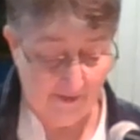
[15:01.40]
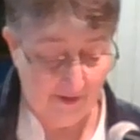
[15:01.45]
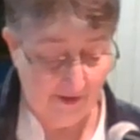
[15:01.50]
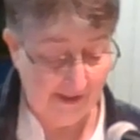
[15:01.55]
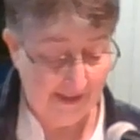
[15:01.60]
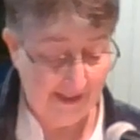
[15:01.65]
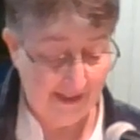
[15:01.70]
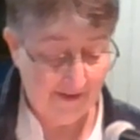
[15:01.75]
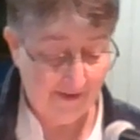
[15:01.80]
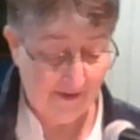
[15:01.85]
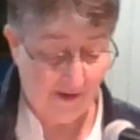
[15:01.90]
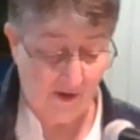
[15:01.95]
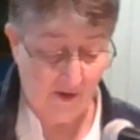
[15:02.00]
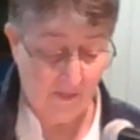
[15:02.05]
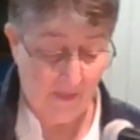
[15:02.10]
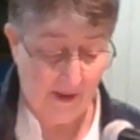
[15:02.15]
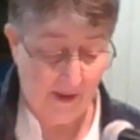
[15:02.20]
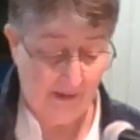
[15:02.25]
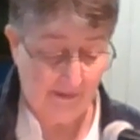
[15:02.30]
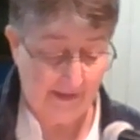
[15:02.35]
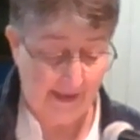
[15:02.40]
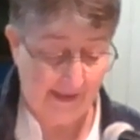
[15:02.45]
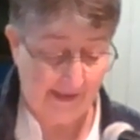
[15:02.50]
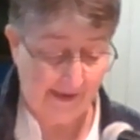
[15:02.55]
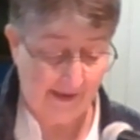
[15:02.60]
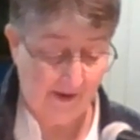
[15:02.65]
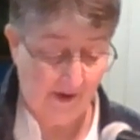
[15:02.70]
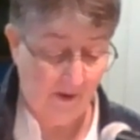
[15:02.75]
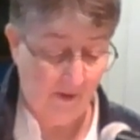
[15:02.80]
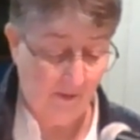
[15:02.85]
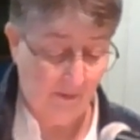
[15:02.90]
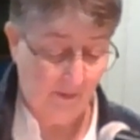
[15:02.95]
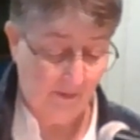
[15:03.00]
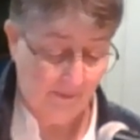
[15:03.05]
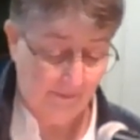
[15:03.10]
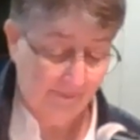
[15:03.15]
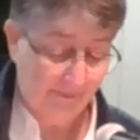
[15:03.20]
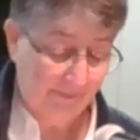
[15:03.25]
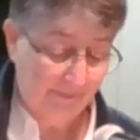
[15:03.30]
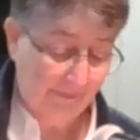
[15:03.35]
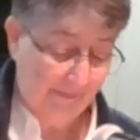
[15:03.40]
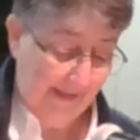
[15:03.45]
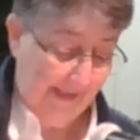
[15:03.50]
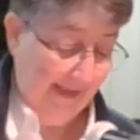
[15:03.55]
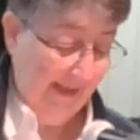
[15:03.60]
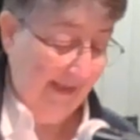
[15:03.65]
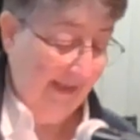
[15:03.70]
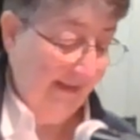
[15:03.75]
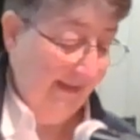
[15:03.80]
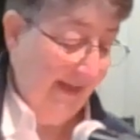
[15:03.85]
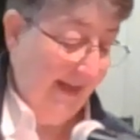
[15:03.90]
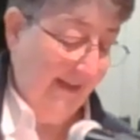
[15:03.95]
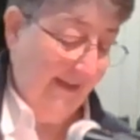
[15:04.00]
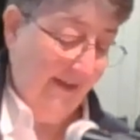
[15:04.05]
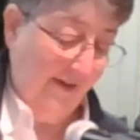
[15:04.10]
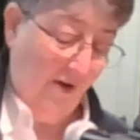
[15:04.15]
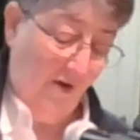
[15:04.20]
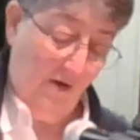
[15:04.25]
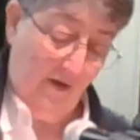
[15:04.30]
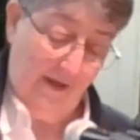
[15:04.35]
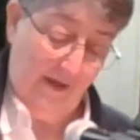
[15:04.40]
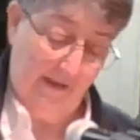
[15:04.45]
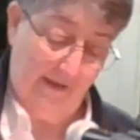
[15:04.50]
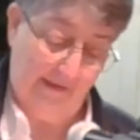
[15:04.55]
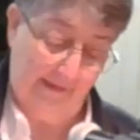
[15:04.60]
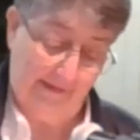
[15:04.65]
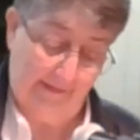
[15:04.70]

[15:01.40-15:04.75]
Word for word: really is all about letting go and letting God.